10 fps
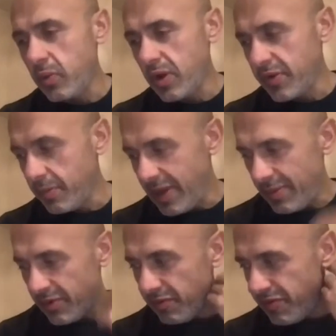Where does the
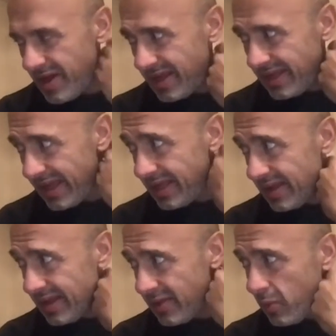Bible define that
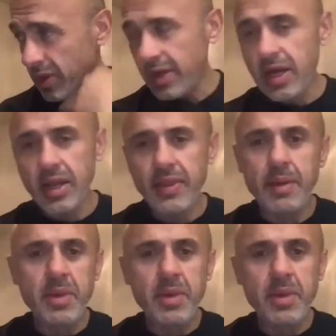the one God in that